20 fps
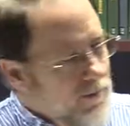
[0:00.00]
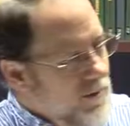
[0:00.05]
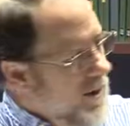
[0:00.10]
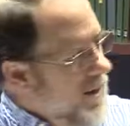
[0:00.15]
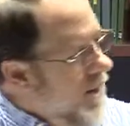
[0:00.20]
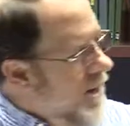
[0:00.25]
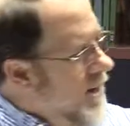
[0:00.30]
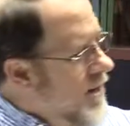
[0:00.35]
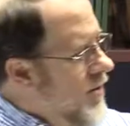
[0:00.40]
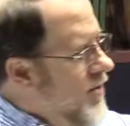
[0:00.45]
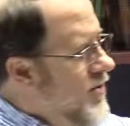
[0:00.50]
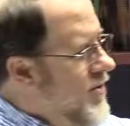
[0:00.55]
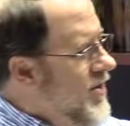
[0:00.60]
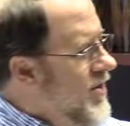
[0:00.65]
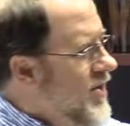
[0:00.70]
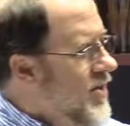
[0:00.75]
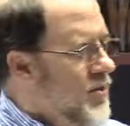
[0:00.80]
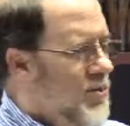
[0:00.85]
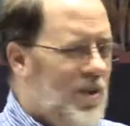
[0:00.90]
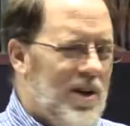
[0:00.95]
that I go, you
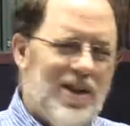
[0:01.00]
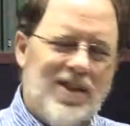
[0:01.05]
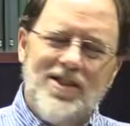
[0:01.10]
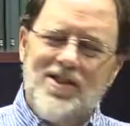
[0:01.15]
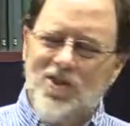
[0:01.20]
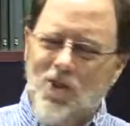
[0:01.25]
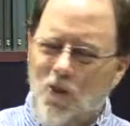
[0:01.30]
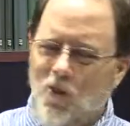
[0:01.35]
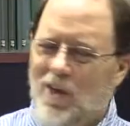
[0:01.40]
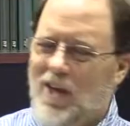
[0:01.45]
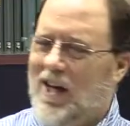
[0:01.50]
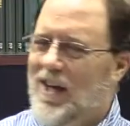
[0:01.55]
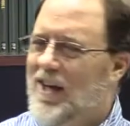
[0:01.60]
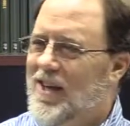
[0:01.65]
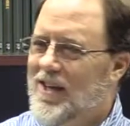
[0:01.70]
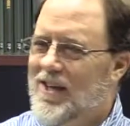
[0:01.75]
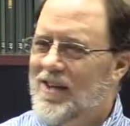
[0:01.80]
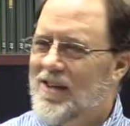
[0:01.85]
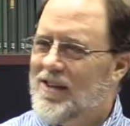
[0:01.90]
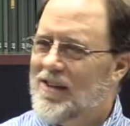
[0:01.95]
know what, it's
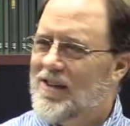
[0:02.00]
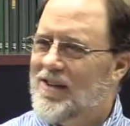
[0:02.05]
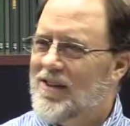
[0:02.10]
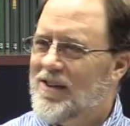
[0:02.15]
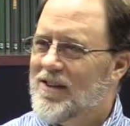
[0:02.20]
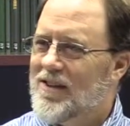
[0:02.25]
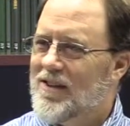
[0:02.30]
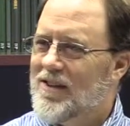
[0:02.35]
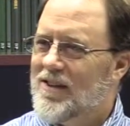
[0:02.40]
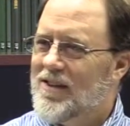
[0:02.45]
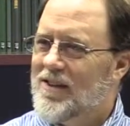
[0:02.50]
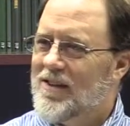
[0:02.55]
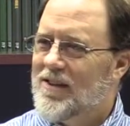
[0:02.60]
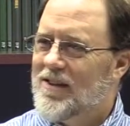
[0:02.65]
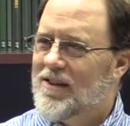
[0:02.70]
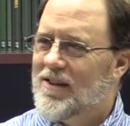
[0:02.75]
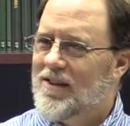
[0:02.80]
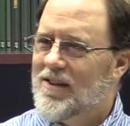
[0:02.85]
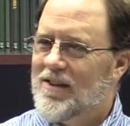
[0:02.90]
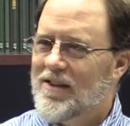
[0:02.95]
okay
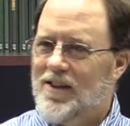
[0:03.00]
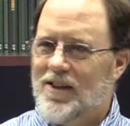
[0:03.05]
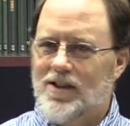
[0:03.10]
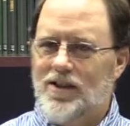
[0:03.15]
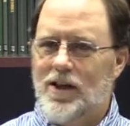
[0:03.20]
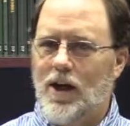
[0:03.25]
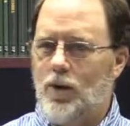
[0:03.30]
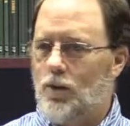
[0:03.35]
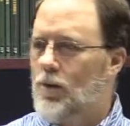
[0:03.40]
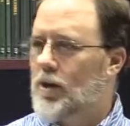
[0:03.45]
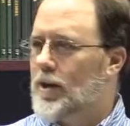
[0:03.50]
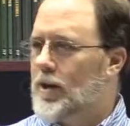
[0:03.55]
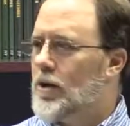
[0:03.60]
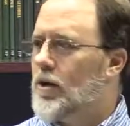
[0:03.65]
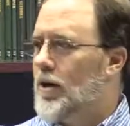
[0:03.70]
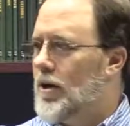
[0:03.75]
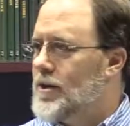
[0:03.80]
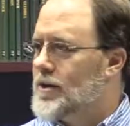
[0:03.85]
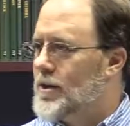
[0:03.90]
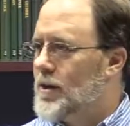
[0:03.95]
it's not really
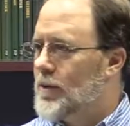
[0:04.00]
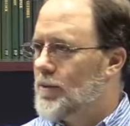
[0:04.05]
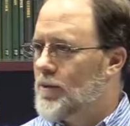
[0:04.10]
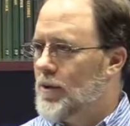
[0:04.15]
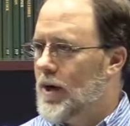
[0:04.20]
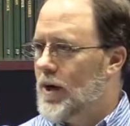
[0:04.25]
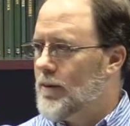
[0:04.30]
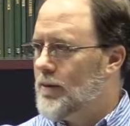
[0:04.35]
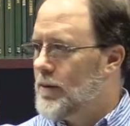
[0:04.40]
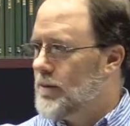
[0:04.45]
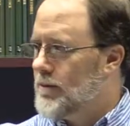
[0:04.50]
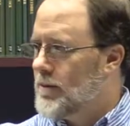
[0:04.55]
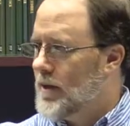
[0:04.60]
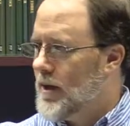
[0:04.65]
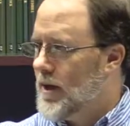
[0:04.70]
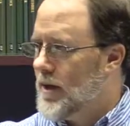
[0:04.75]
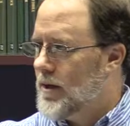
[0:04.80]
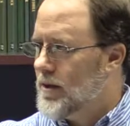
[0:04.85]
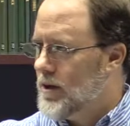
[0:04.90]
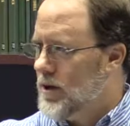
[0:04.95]
causing a problem.
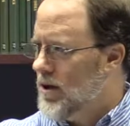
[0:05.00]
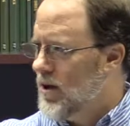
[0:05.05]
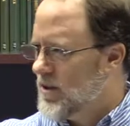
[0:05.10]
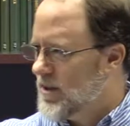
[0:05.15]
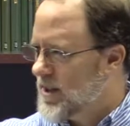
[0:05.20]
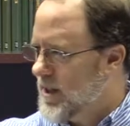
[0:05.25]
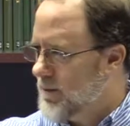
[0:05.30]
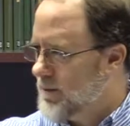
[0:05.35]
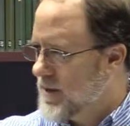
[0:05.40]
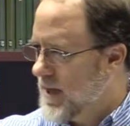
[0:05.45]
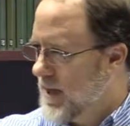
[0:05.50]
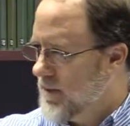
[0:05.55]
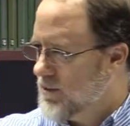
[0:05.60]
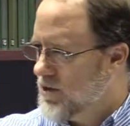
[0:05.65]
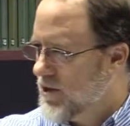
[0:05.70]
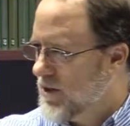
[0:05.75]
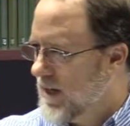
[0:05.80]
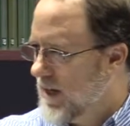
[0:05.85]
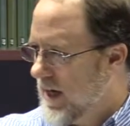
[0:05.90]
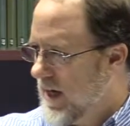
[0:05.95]
You know,
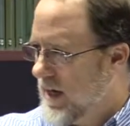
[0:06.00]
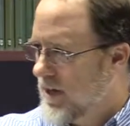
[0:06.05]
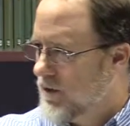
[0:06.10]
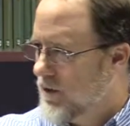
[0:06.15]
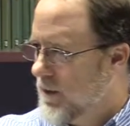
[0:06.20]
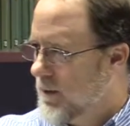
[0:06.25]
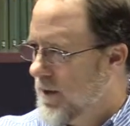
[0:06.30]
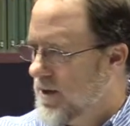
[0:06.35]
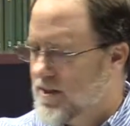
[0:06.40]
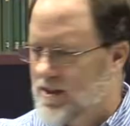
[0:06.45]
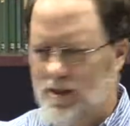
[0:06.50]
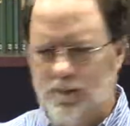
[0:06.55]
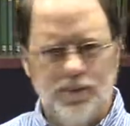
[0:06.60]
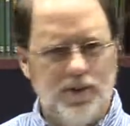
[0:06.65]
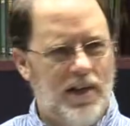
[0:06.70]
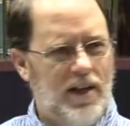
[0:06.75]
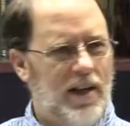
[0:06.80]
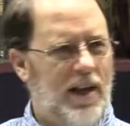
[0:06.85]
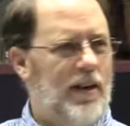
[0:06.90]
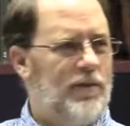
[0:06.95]
sometimes you get angry about
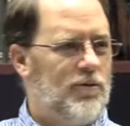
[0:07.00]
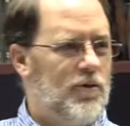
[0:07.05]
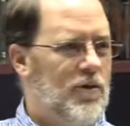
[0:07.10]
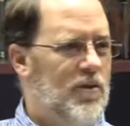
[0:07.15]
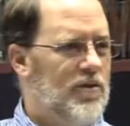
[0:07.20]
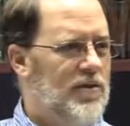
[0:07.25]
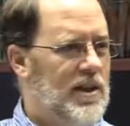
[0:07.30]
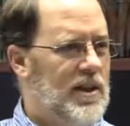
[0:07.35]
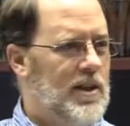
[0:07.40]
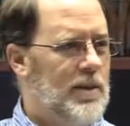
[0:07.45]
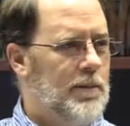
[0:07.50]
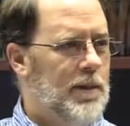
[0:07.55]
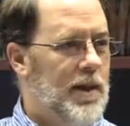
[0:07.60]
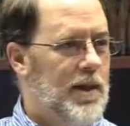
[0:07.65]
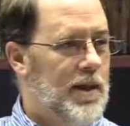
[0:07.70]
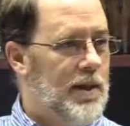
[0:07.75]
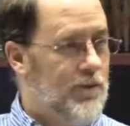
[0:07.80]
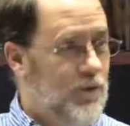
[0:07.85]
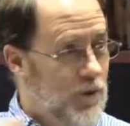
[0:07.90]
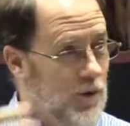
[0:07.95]
something, and after you think about
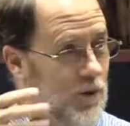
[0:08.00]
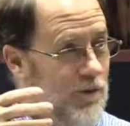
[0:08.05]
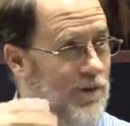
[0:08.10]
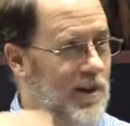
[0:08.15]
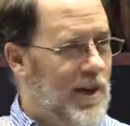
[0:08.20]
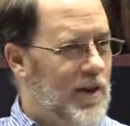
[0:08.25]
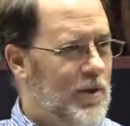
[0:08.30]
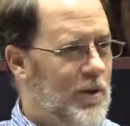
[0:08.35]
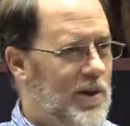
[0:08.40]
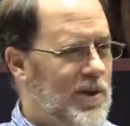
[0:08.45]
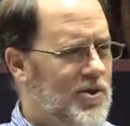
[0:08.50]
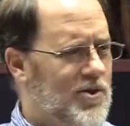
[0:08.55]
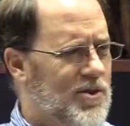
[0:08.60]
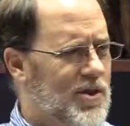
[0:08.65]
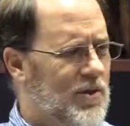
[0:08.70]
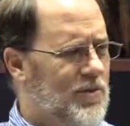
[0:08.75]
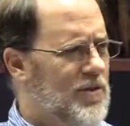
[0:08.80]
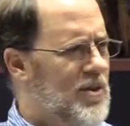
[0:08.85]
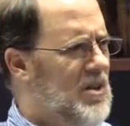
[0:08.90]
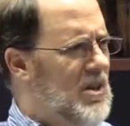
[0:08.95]
it, if you evaluate
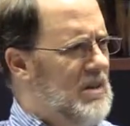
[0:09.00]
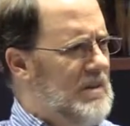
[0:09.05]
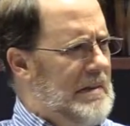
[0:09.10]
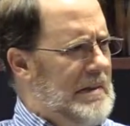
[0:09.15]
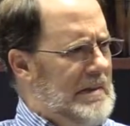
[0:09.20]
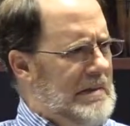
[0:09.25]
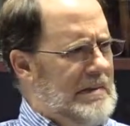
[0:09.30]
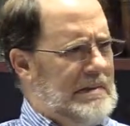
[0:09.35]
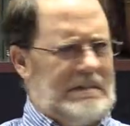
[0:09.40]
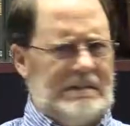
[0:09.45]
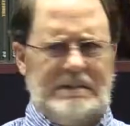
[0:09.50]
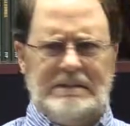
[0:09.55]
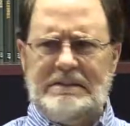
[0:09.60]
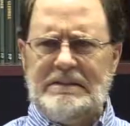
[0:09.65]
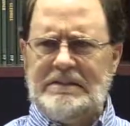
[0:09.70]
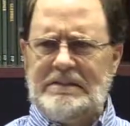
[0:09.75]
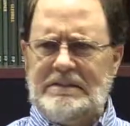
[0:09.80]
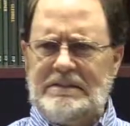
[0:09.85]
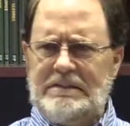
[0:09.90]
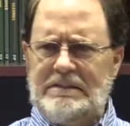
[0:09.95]
yourself, you go,
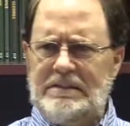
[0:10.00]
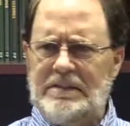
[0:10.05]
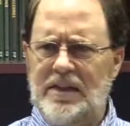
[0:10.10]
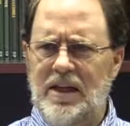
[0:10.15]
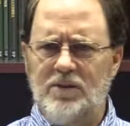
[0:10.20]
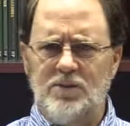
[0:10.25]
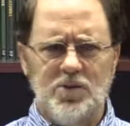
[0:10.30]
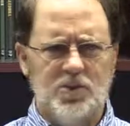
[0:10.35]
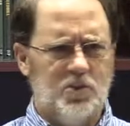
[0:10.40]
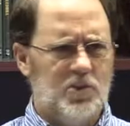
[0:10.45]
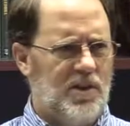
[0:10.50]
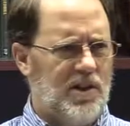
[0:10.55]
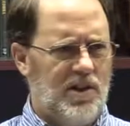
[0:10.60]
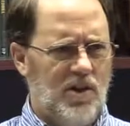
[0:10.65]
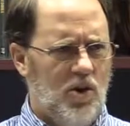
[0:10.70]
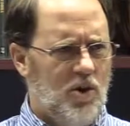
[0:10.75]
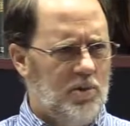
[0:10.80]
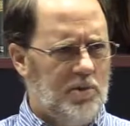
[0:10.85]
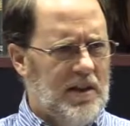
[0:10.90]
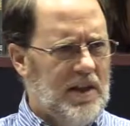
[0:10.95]
ew, that was really
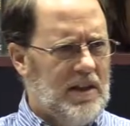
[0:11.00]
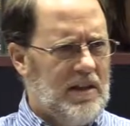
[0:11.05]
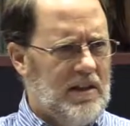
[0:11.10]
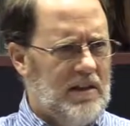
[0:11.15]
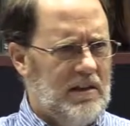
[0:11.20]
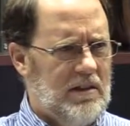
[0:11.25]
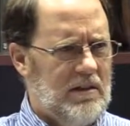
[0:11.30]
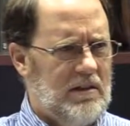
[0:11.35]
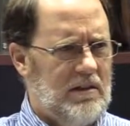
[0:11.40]
all me.